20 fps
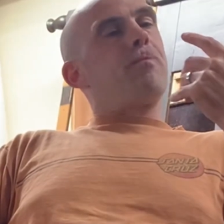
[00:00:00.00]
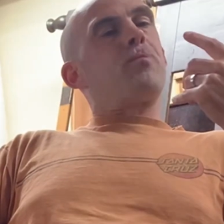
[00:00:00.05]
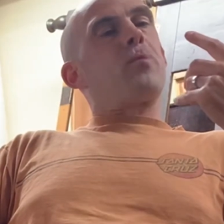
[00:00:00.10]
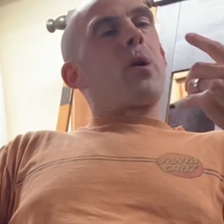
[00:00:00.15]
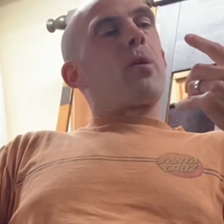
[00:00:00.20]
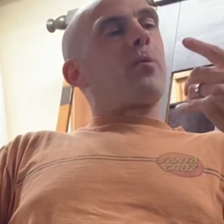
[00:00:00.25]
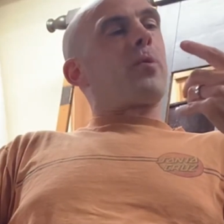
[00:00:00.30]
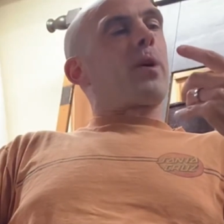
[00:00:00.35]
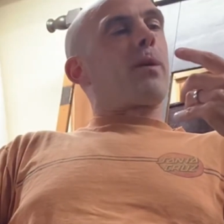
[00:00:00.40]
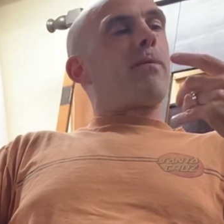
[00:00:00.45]
I don't
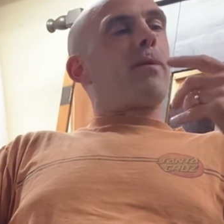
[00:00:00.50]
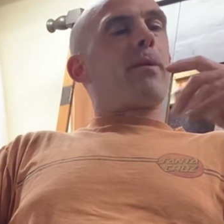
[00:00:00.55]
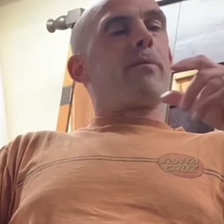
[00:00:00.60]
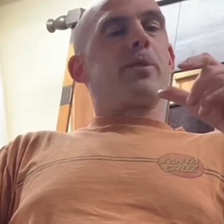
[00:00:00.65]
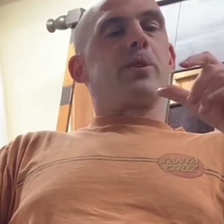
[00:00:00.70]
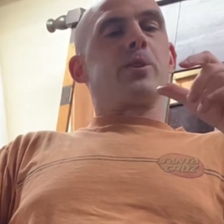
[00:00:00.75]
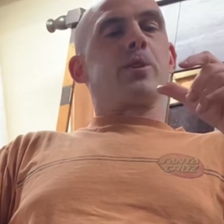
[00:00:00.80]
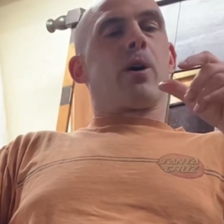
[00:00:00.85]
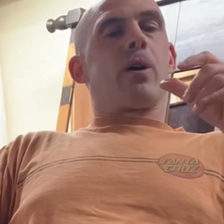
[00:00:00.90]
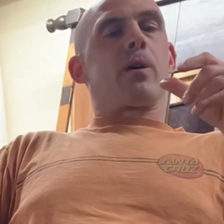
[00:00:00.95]
think I've had any
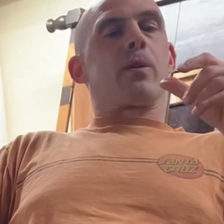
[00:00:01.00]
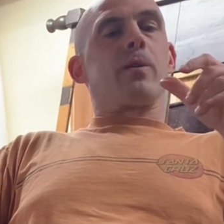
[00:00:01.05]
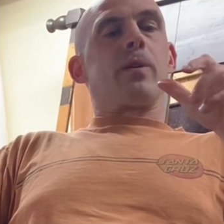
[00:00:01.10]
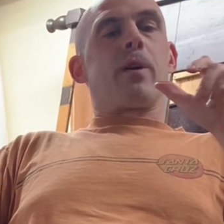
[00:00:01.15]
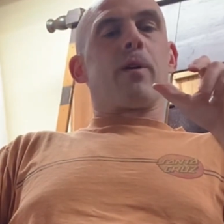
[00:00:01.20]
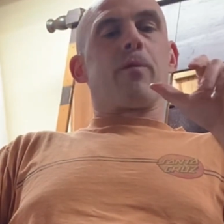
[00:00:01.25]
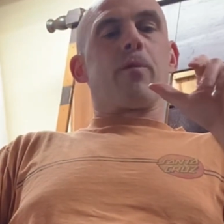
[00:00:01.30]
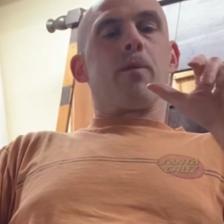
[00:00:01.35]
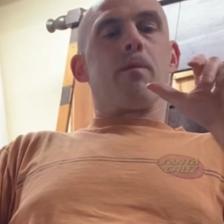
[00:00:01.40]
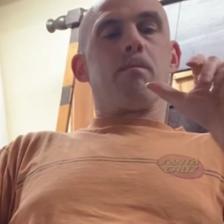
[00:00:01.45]
chocolate now
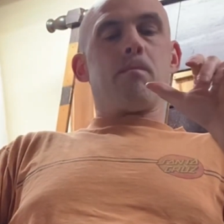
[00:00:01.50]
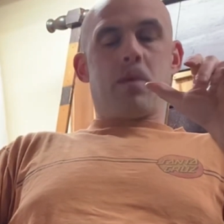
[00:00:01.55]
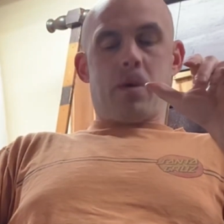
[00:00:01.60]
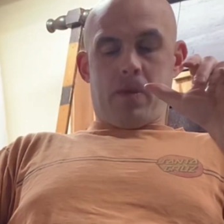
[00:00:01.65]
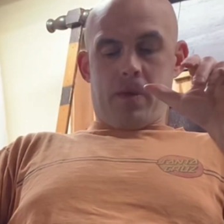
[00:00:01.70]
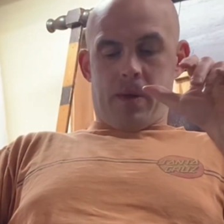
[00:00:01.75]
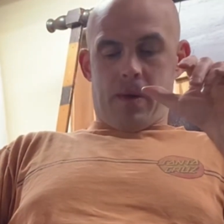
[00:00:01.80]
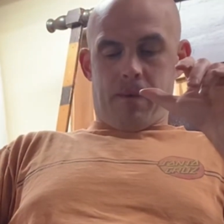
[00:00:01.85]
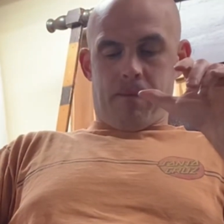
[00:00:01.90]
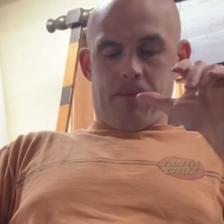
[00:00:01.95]
for a month.
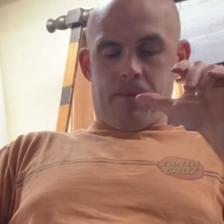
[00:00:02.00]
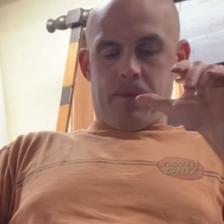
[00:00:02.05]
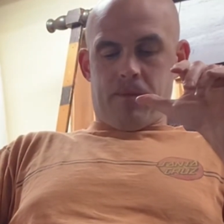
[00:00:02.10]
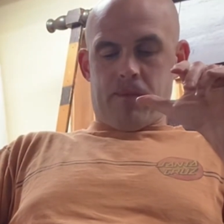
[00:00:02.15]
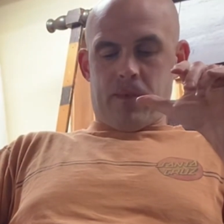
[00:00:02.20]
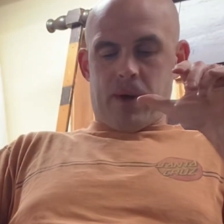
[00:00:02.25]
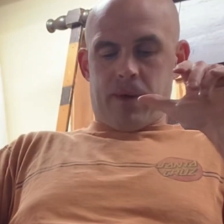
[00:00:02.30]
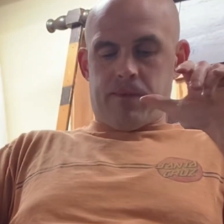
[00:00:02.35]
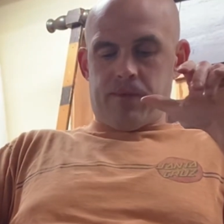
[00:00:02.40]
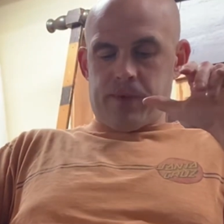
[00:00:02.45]

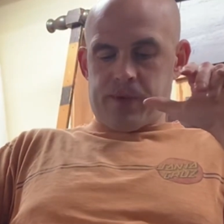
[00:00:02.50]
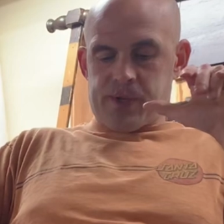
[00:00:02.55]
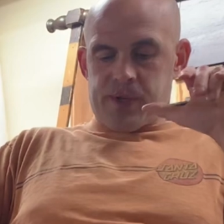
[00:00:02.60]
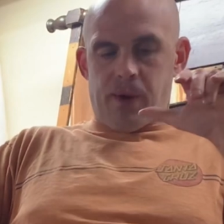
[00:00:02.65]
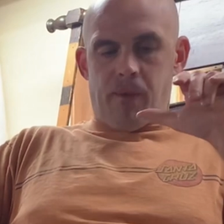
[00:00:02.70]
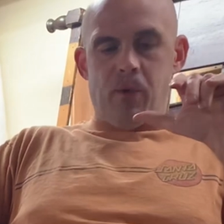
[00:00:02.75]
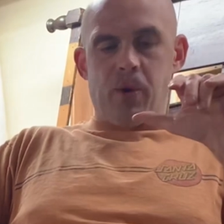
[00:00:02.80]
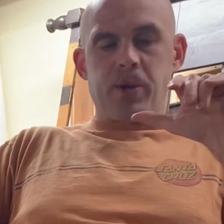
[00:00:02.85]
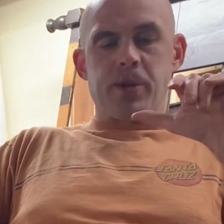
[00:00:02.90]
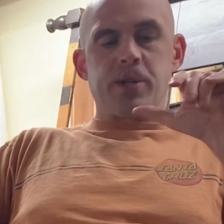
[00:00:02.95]
I'm
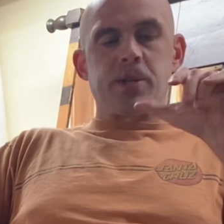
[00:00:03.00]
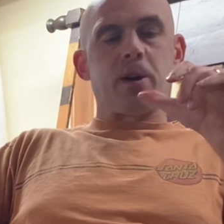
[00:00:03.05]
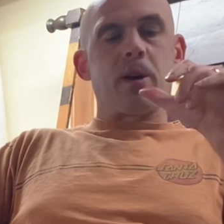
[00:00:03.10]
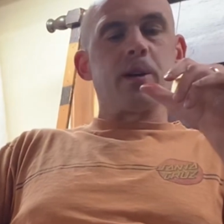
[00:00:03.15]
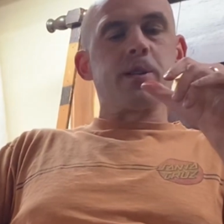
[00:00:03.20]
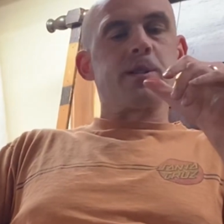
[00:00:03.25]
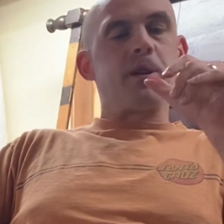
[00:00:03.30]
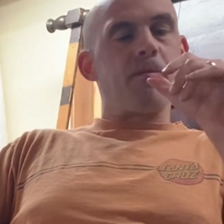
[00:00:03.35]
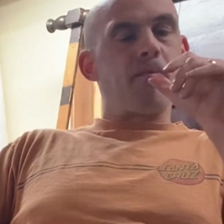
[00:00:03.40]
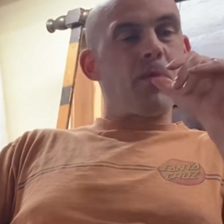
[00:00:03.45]
somewhat
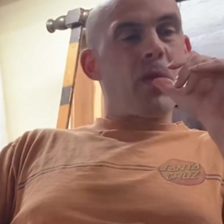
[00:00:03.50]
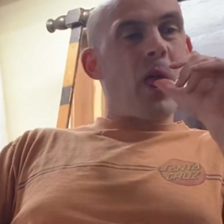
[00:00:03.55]
disgusted.